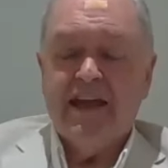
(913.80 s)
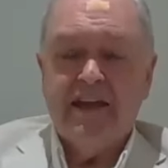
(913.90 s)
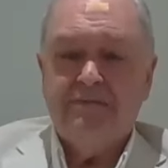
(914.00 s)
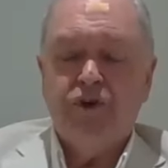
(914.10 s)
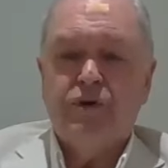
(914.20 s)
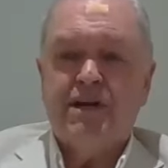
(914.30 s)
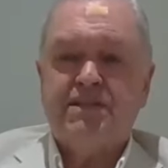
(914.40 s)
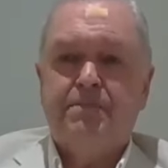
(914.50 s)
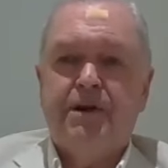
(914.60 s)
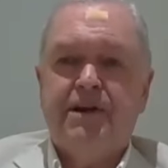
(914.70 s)
if you're
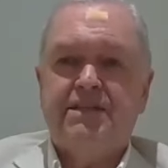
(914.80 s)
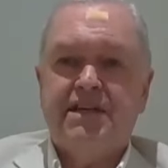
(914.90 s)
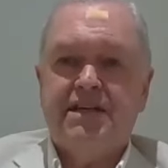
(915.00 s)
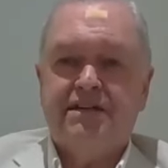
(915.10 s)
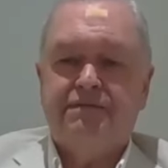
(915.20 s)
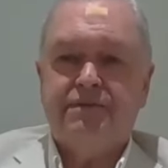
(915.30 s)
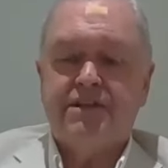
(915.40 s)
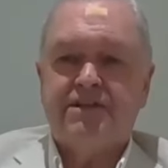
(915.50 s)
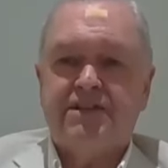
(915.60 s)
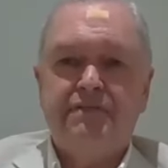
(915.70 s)
experiencing
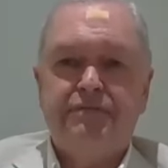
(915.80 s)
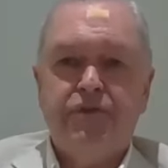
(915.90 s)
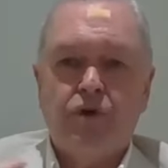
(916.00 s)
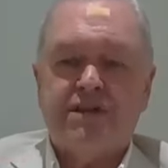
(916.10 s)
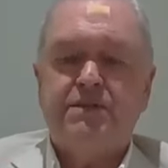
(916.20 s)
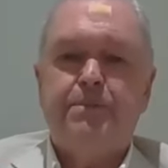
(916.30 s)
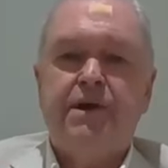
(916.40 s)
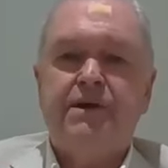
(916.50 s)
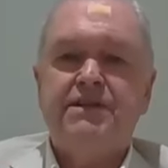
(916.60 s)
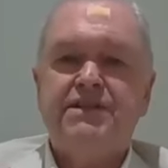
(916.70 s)
difference, if you're
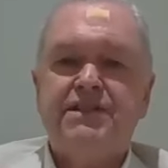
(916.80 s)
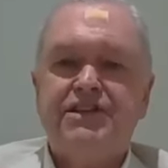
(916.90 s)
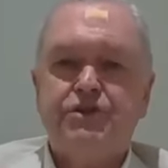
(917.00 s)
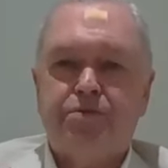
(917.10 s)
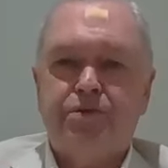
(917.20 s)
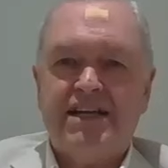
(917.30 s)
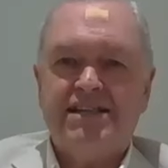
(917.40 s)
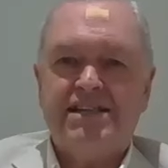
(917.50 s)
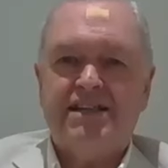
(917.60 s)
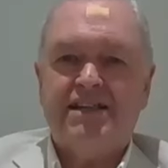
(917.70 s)
experiencing
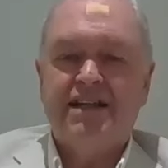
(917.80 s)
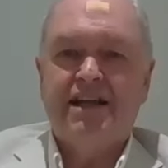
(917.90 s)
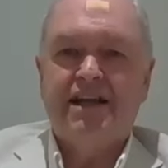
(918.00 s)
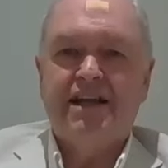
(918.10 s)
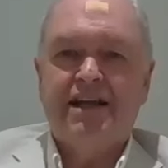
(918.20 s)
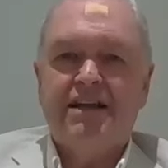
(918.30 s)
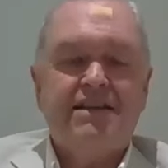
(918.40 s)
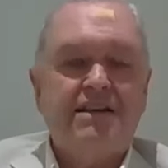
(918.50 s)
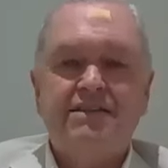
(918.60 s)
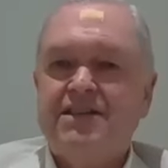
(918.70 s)
depression,
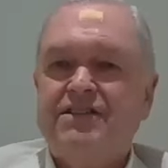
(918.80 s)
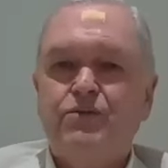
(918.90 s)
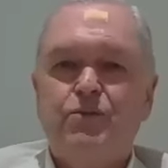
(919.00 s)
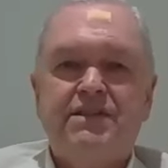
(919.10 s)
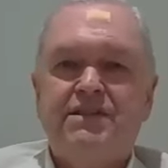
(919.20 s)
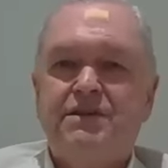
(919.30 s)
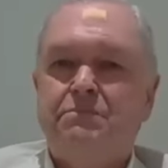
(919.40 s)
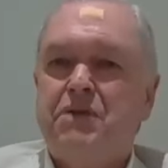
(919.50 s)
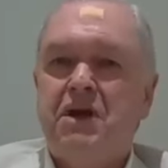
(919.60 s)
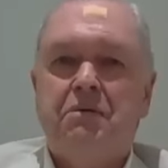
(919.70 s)
does this
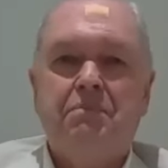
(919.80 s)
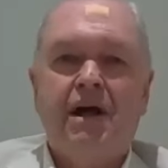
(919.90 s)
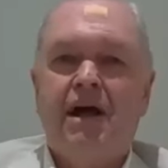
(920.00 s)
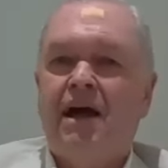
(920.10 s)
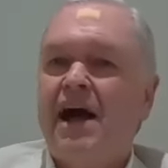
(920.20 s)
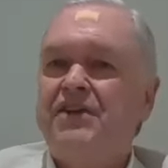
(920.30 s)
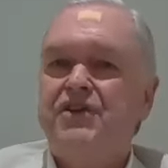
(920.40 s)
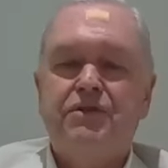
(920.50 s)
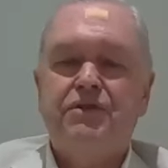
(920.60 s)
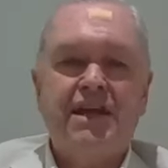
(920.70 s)
wisdom help? I
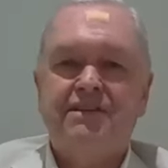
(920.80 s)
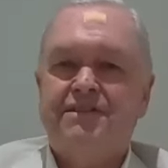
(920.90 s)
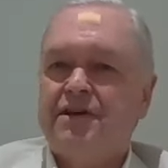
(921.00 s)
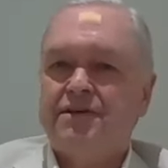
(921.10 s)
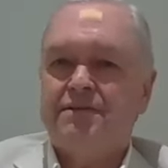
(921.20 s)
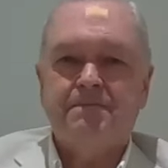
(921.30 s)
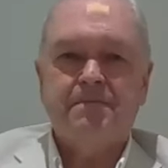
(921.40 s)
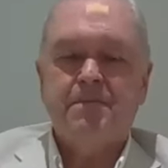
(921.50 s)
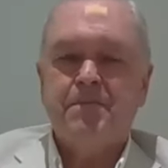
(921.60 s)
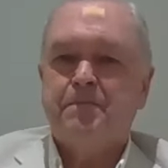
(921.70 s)
don't think so.
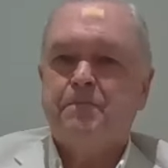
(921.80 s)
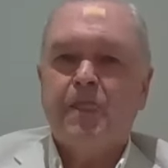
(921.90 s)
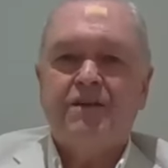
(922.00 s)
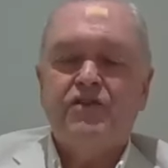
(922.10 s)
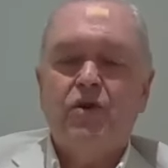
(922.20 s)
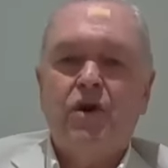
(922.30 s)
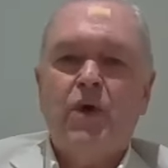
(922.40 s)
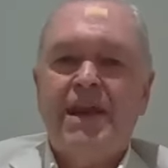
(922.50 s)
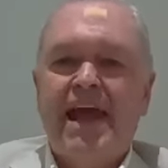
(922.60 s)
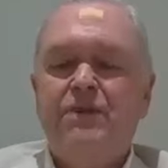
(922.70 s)
So
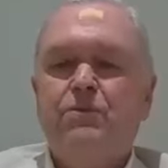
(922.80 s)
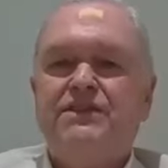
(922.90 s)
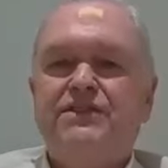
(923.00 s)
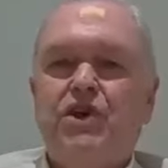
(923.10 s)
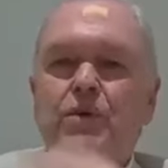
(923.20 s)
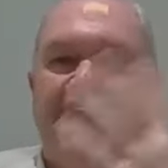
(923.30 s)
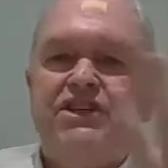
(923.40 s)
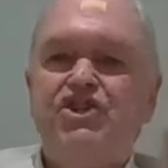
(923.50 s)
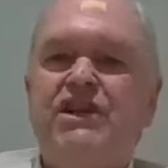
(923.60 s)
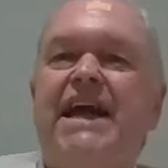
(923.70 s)
on one hand, we're so
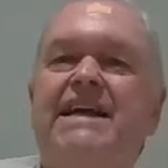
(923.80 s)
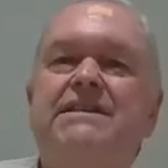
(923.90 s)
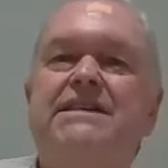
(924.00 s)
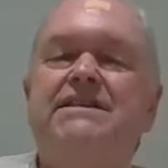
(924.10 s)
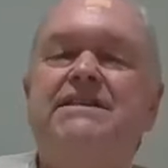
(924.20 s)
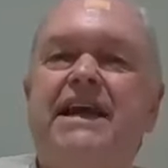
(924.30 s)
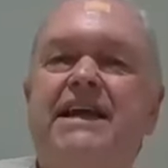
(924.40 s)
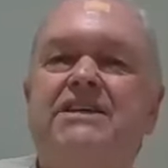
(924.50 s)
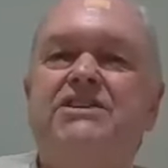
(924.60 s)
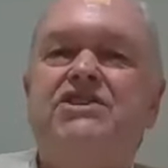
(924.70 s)
educated
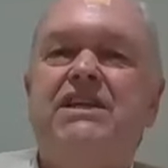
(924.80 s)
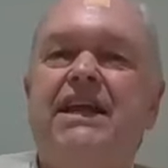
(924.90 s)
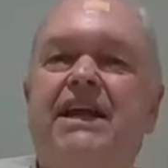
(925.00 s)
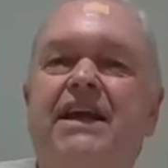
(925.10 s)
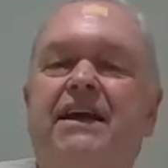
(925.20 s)
intellectually,